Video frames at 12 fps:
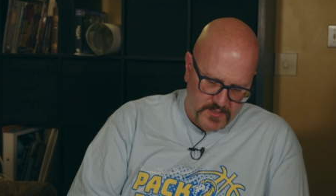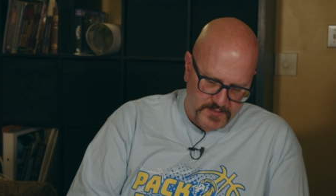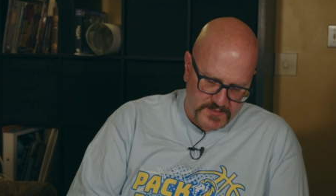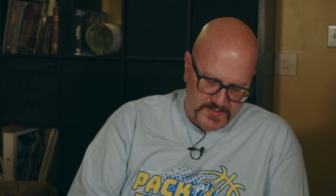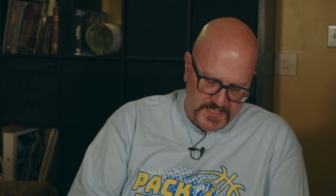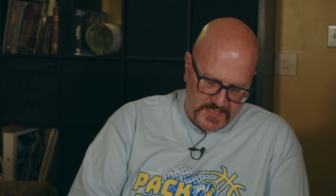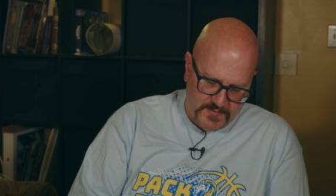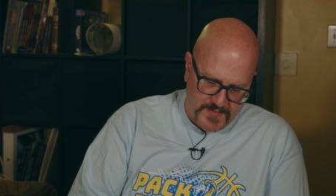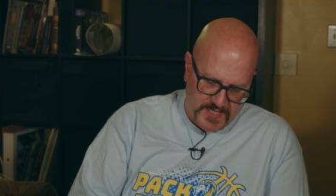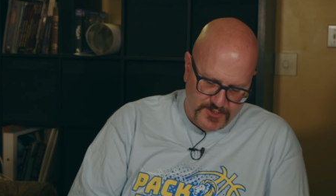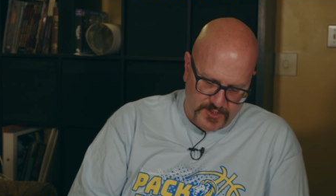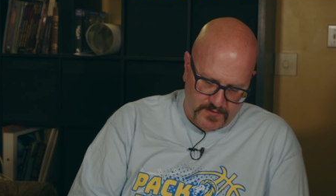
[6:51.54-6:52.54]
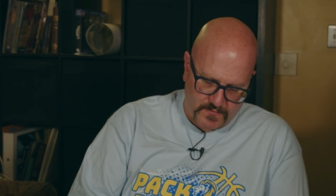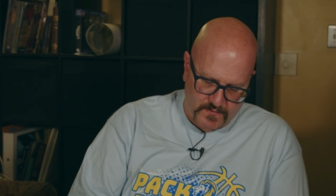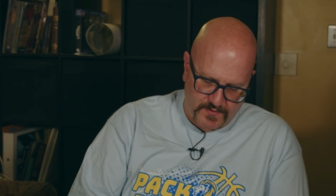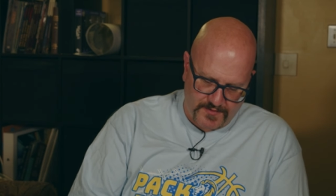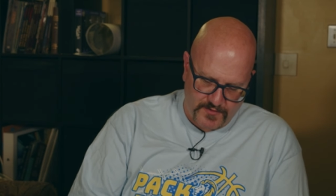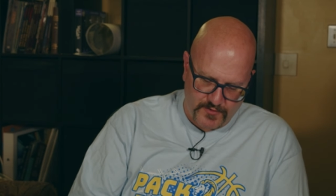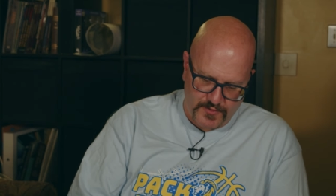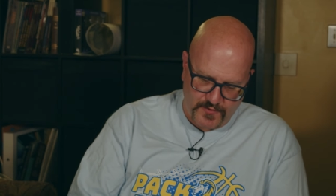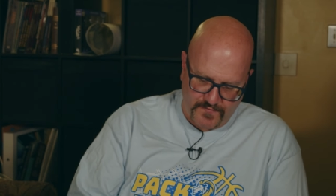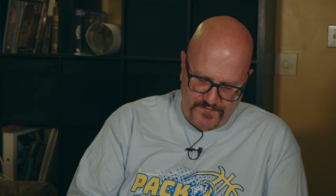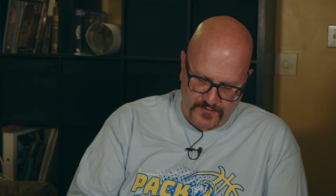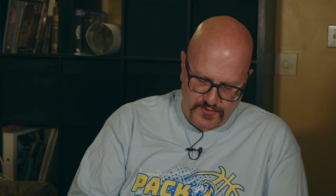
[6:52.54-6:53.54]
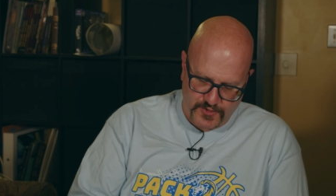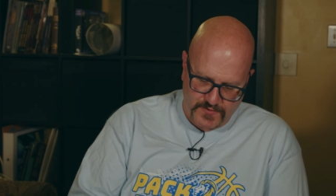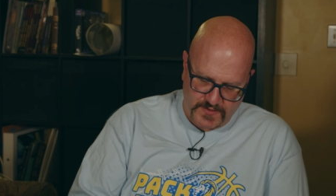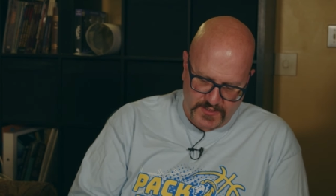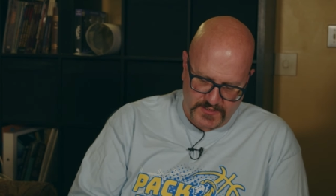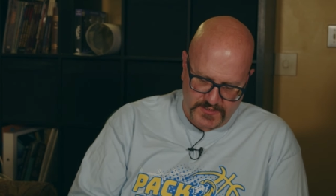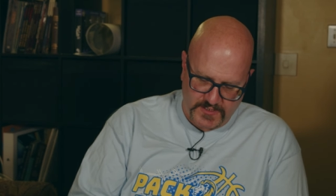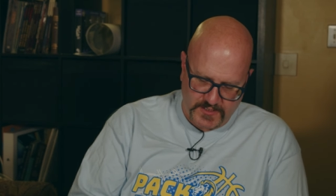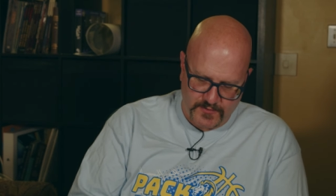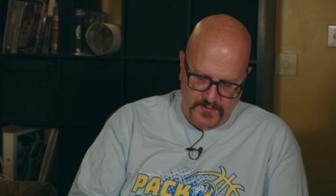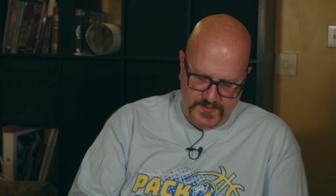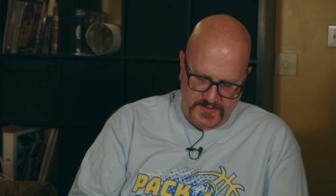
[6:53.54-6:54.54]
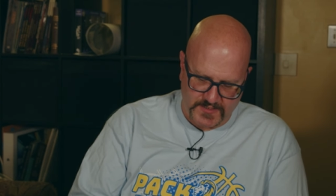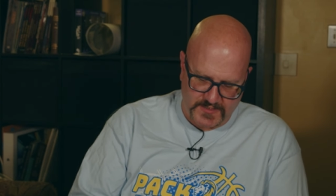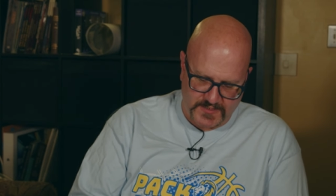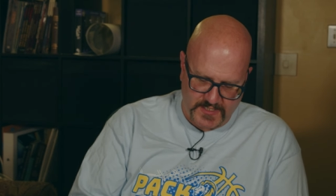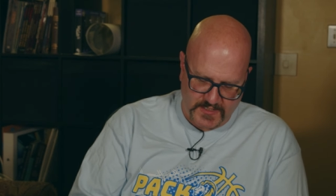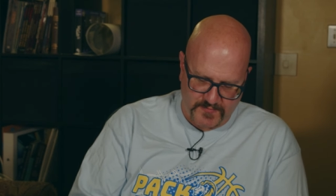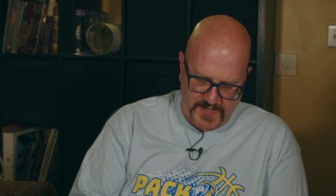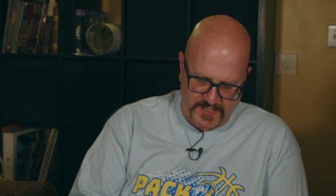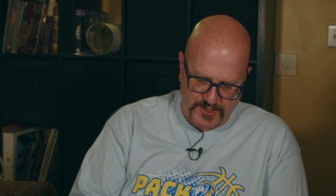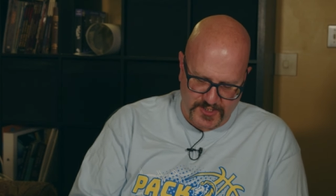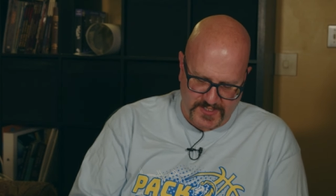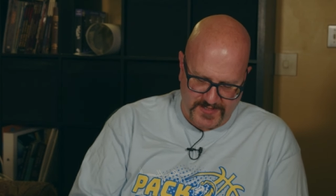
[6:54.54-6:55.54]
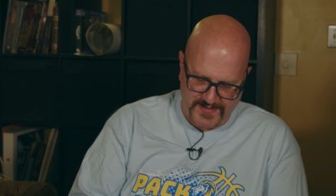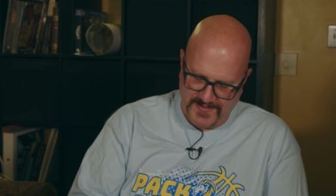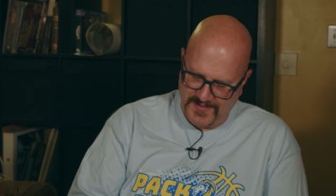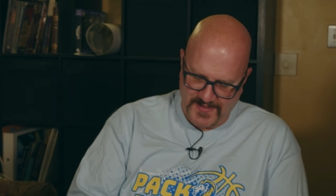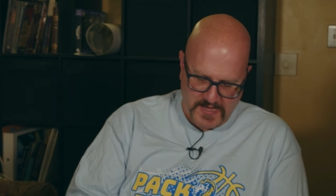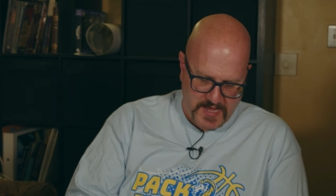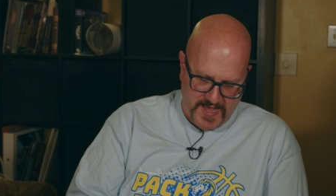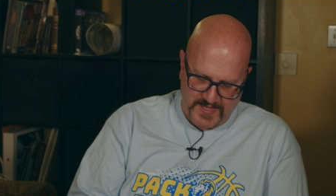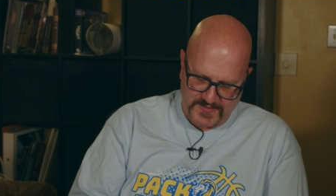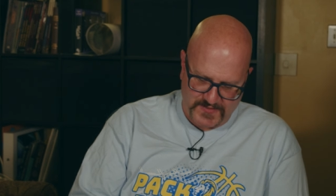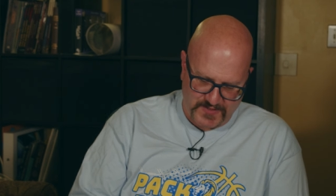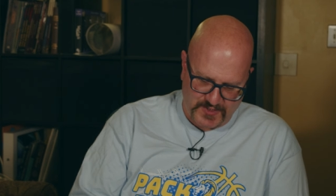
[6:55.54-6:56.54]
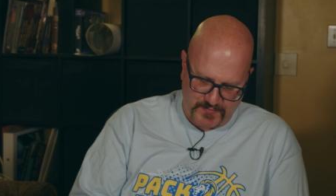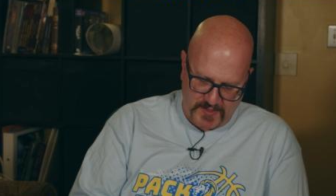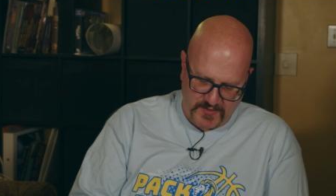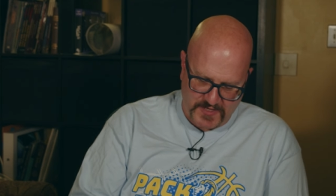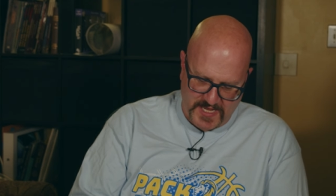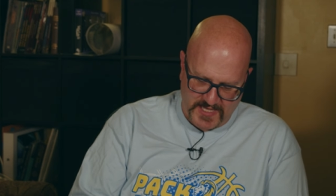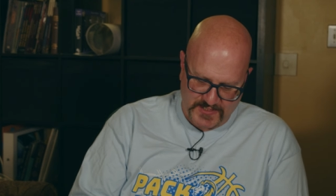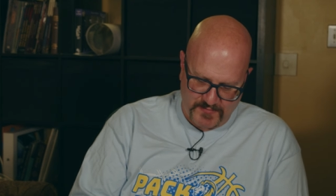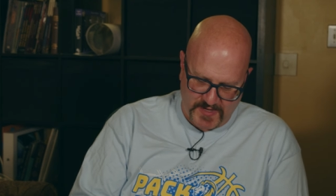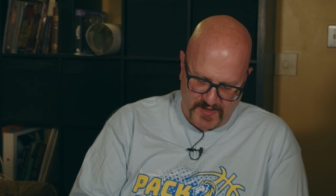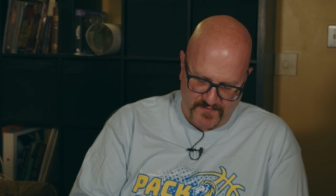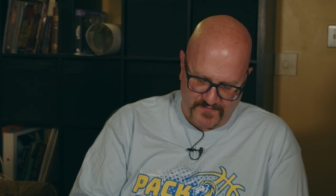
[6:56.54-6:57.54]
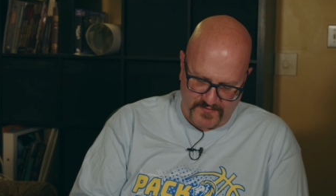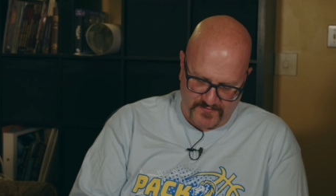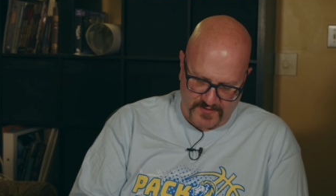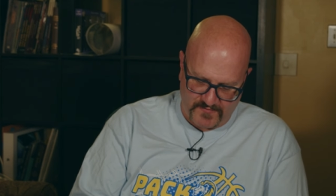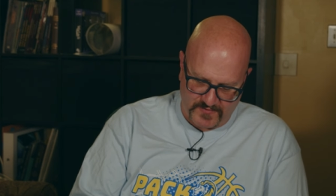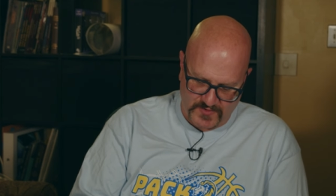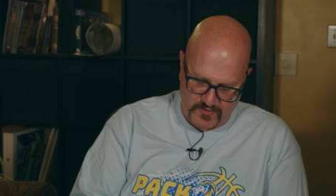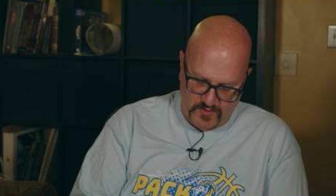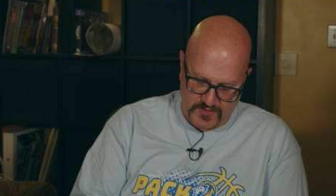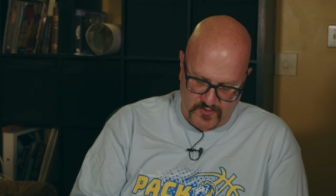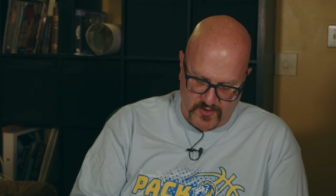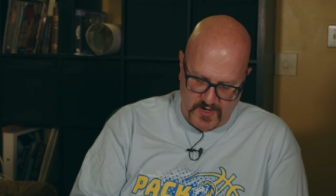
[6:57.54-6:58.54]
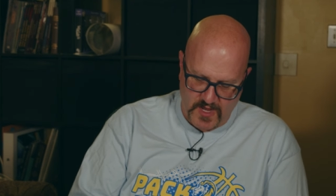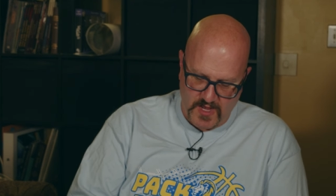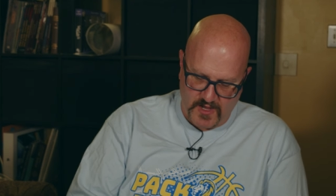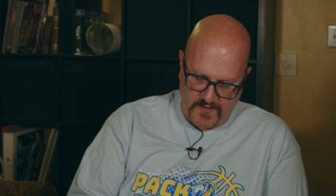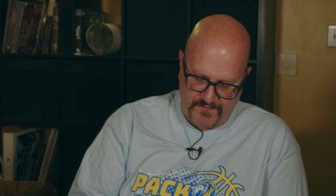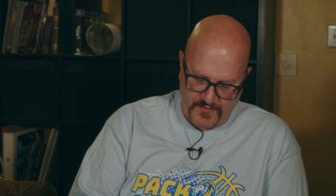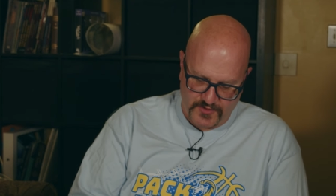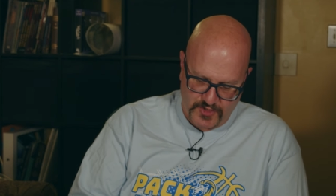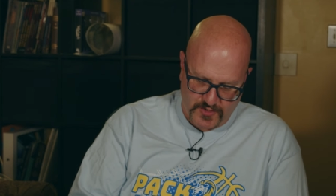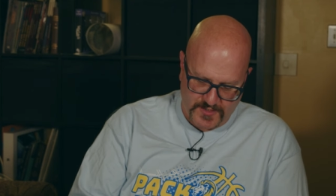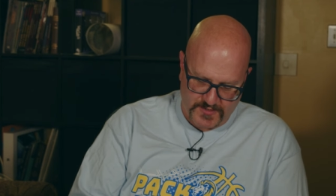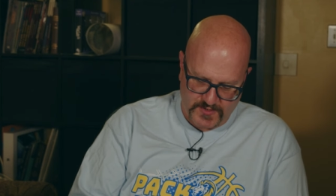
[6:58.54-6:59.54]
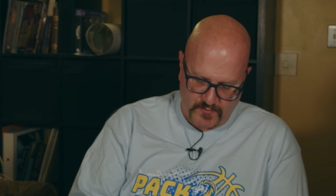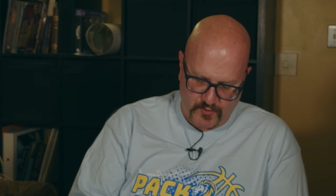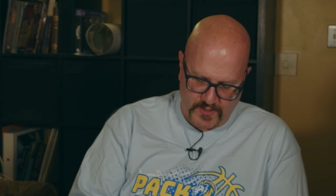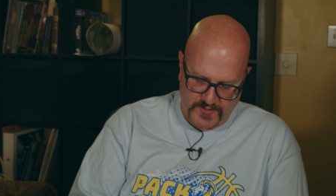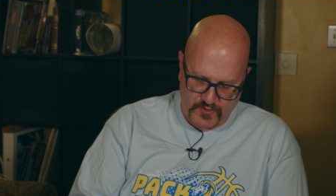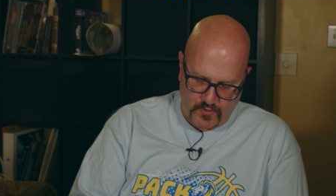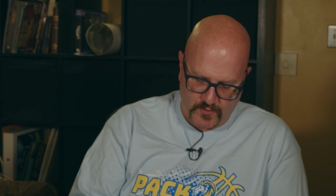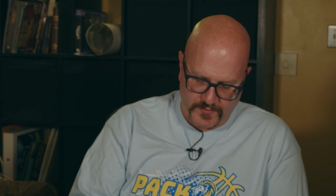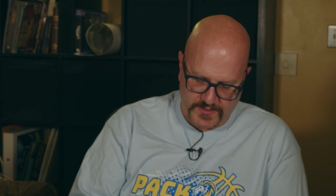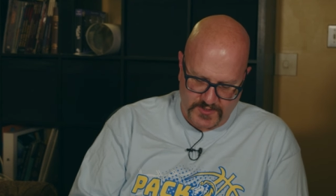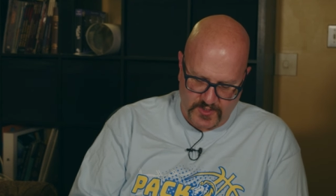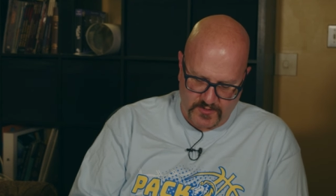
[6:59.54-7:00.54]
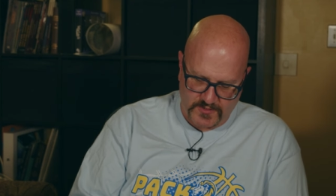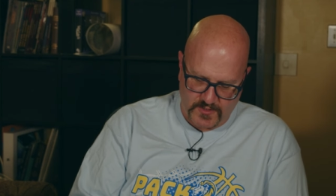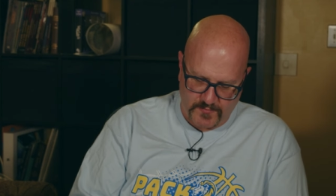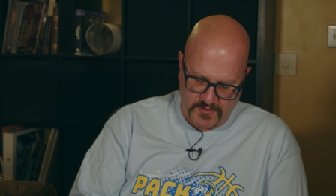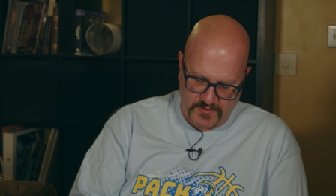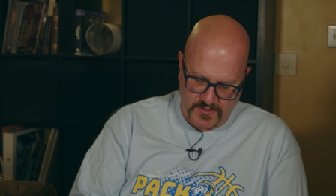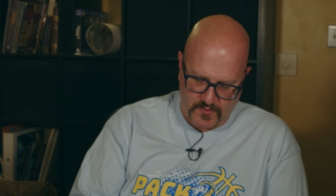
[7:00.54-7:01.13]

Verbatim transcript: Detect magic. Ethereal filchers continuously detect magic as the spell cast by a fifth level sorcerer. A filcher can suppress or restart the ability